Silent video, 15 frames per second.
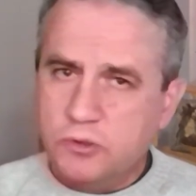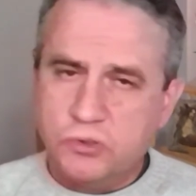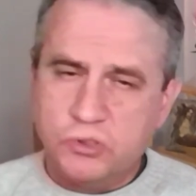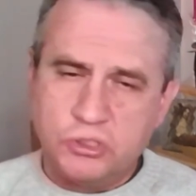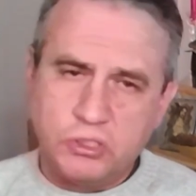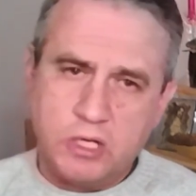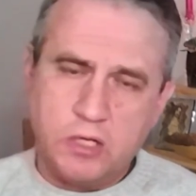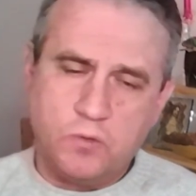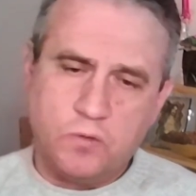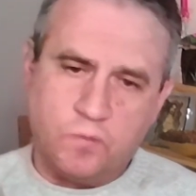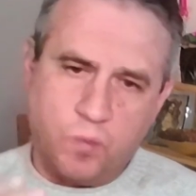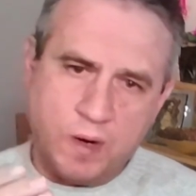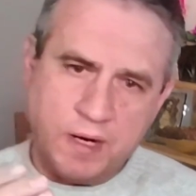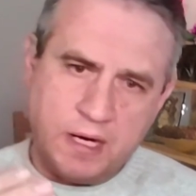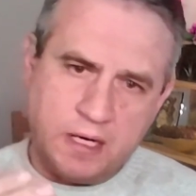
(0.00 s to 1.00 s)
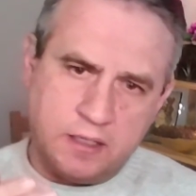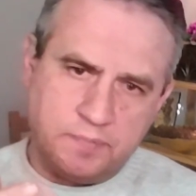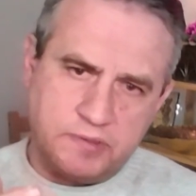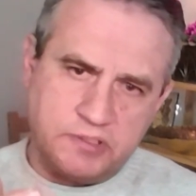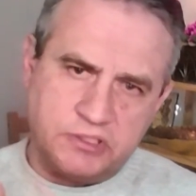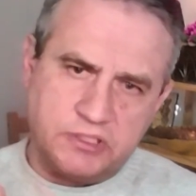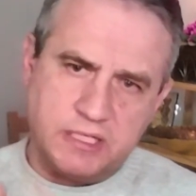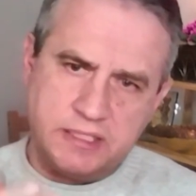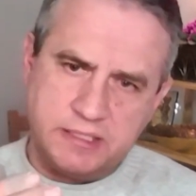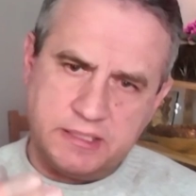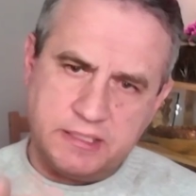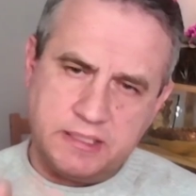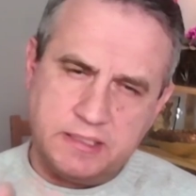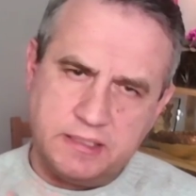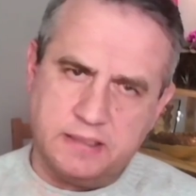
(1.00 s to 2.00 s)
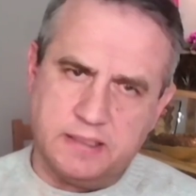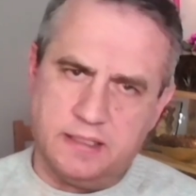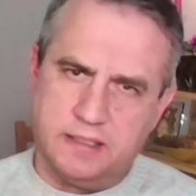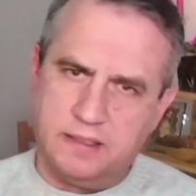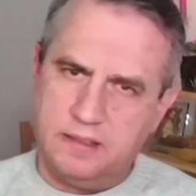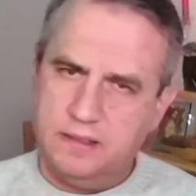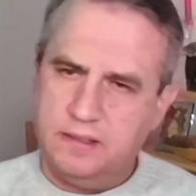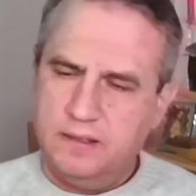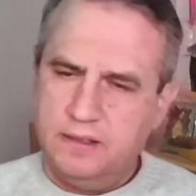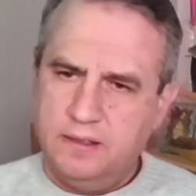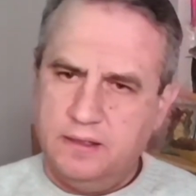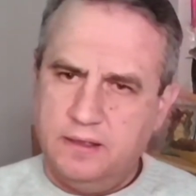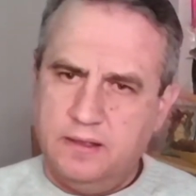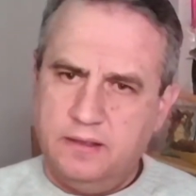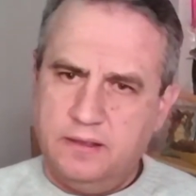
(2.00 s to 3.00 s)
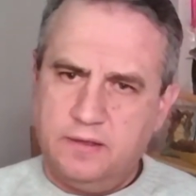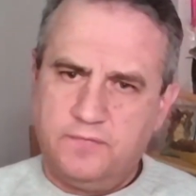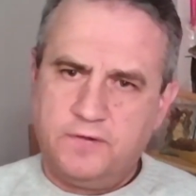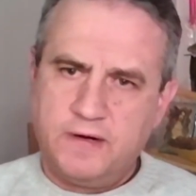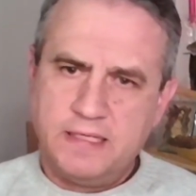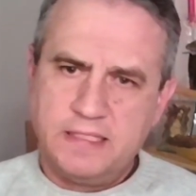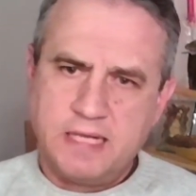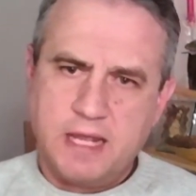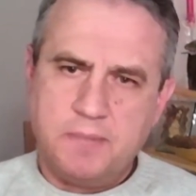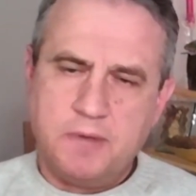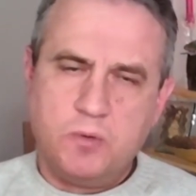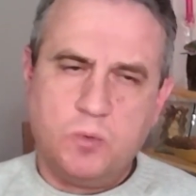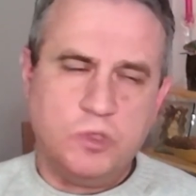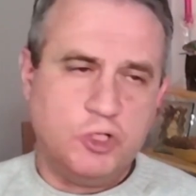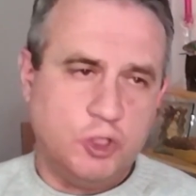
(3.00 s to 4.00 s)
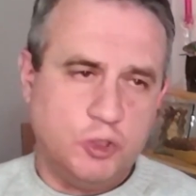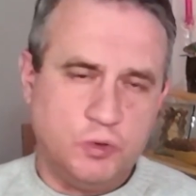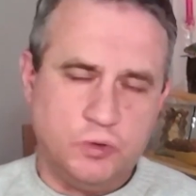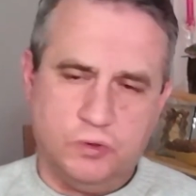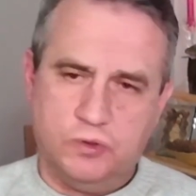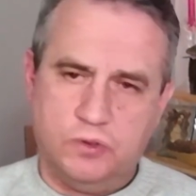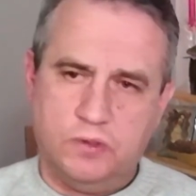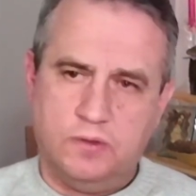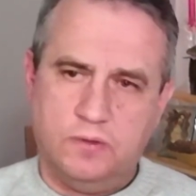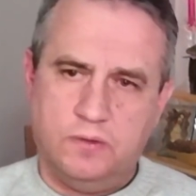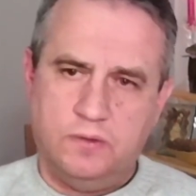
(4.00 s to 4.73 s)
to state with 100% certainty that Fred's hammer was used.